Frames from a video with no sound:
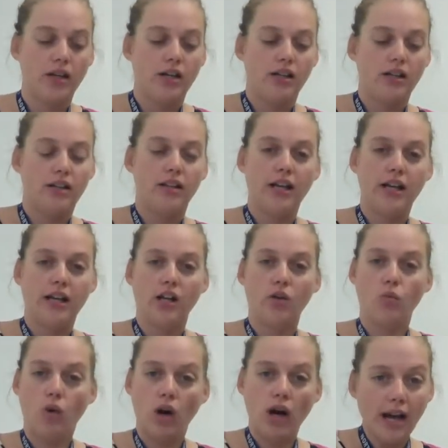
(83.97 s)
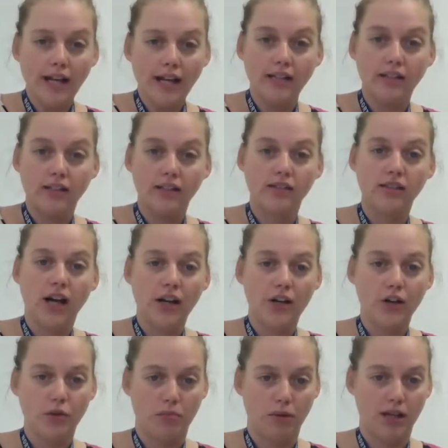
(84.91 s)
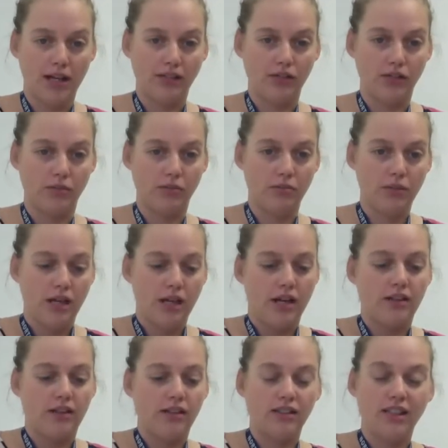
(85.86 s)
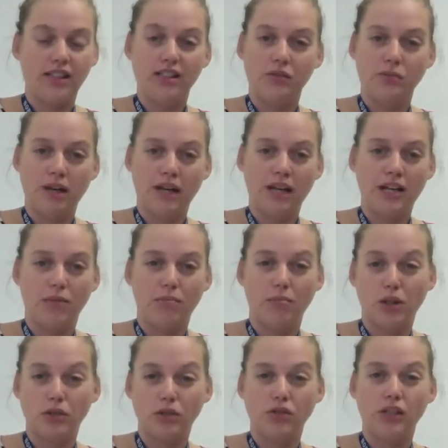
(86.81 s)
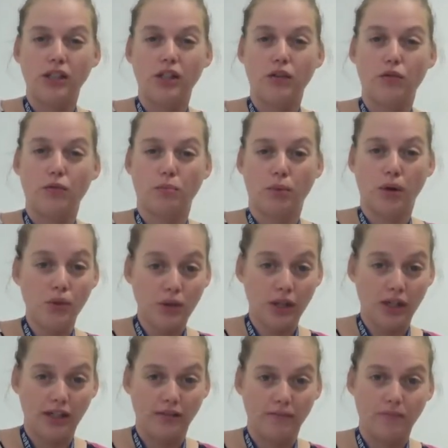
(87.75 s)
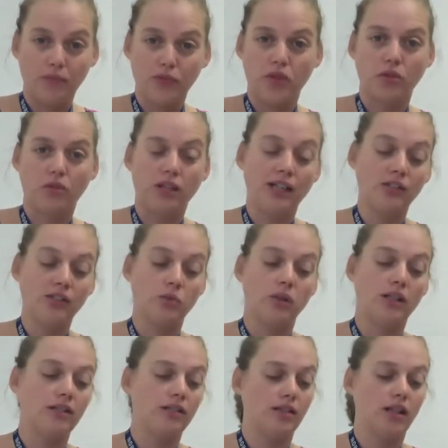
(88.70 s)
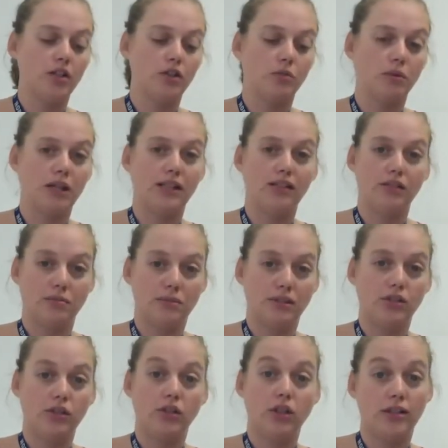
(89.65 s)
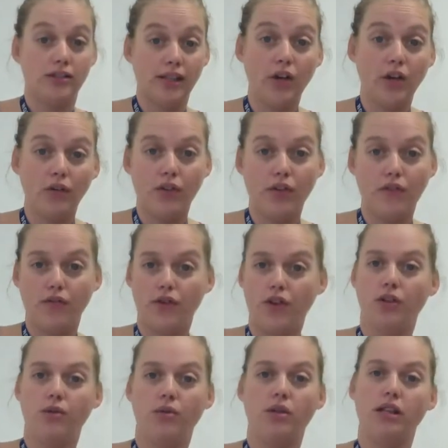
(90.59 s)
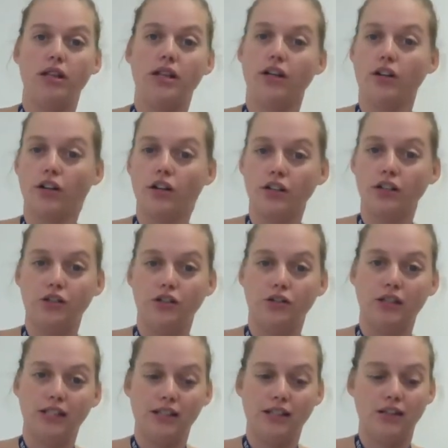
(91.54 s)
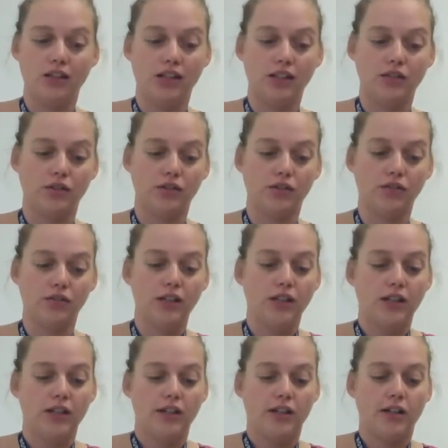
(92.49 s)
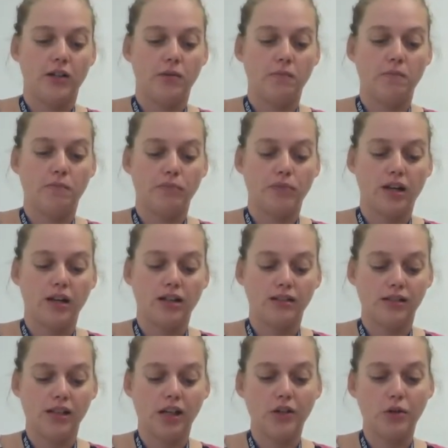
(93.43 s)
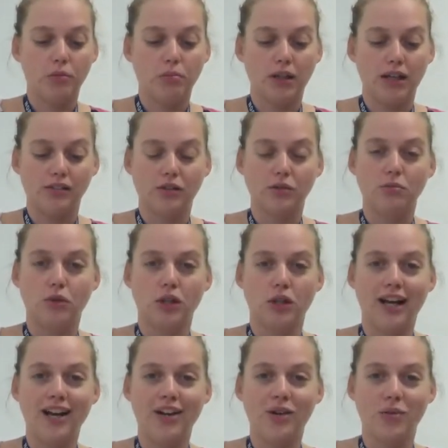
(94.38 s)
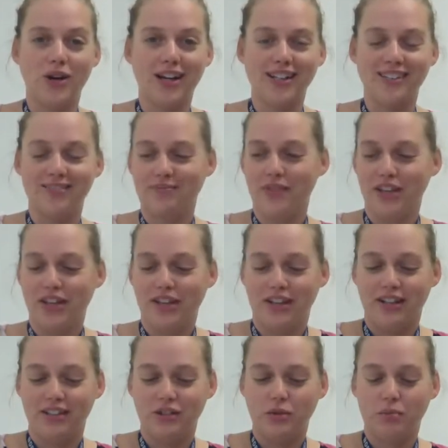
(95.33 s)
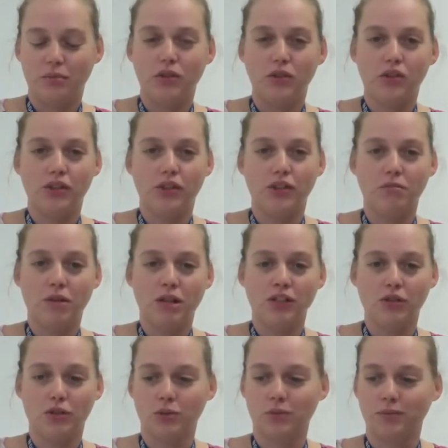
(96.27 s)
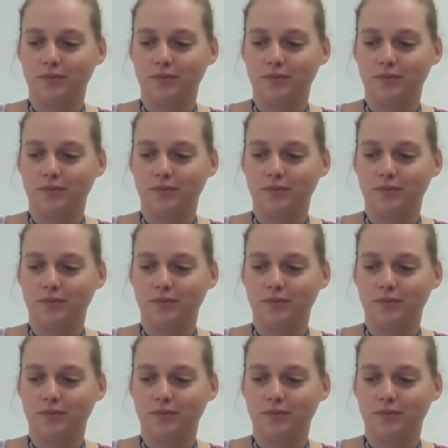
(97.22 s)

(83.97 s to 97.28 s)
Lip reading: The egg white, the cytoplasm, is made mostly of protein. So that's why the cytoplasm is healthy for you, and they encourage you to eat lots of cytoplasm or egg white to build good muscle.